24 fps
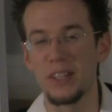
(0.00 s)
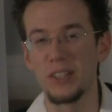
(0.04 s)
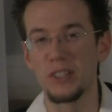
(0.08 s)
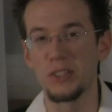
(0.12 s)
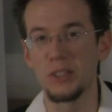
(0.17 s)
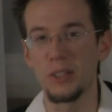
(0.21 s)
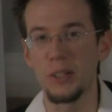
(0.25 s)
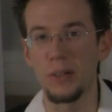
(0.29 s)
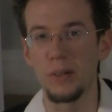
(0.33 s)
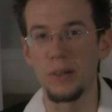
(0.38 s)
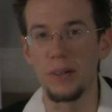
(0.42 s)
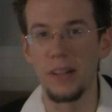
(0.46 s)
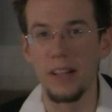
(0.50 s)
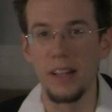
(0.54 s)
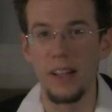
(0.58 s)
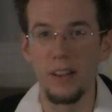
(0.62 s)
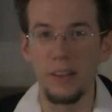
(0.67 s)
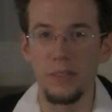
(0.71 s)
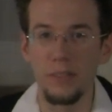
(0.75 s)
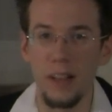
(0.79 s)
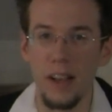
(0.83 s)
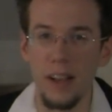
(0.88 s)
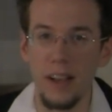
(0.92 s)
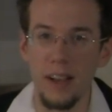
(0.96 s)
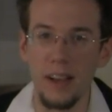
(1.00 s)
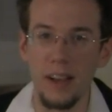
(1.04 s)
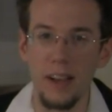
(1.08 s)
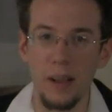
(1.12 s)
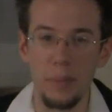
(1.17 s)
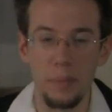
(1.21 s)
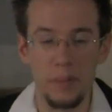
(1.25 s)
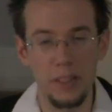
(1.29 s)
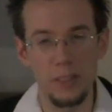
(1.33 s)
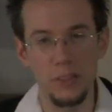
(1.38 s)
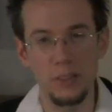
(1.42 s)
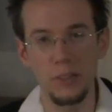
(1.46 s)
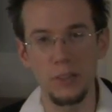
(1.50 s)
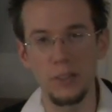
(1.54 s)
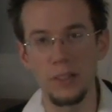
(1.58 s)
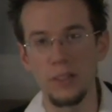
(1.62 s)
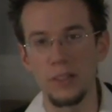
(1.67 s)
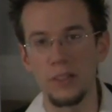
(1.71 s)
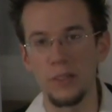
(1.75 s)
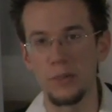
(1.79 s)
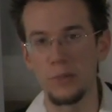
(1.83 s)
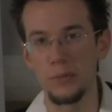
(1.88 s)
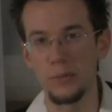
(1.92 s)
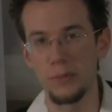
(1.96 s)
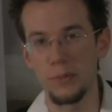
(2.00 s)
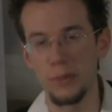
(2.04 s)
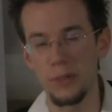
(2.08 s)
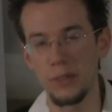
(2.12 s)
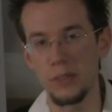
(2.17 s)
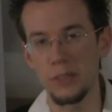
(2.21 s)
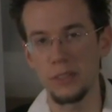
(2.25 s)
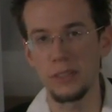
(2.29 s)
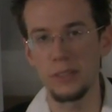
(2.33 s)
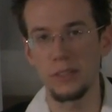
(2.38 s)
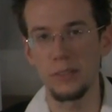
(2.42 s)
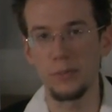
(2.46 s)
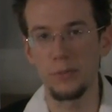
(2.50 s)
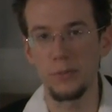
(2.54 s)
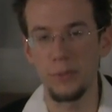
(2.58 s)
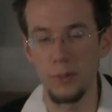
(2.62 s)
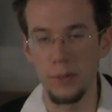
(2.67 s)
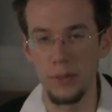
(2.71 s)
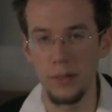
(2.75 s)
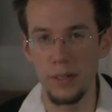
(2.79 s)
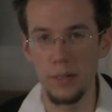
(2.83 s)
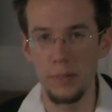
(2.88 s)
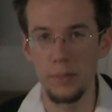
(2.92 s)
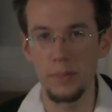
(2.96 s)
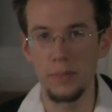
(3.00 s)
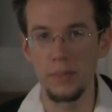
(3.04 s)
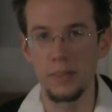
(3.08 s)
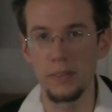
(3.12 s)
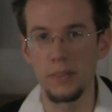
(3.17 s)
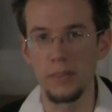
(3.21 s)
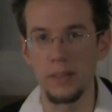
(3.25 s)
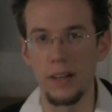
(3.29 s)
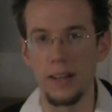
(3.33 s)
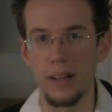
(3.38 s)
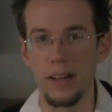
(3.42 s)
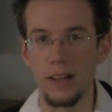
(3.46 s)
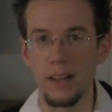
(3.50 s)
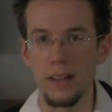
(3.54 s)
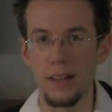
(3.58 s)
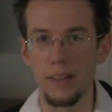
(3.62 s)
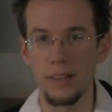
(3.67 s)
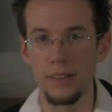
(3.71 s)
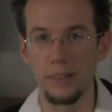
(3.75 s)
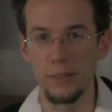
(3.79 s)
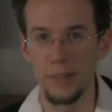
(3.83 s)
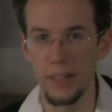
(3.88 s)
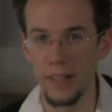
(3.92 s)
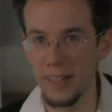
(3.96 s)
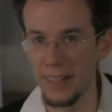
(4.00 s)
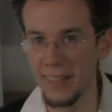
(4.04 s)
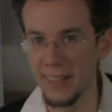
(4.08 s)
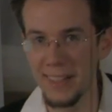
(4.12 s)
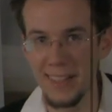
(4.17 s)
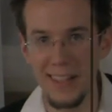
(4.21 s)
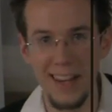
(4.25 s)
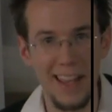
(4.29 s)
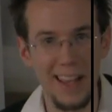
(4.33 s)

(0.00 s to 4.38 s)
So I'm going to show you the first form right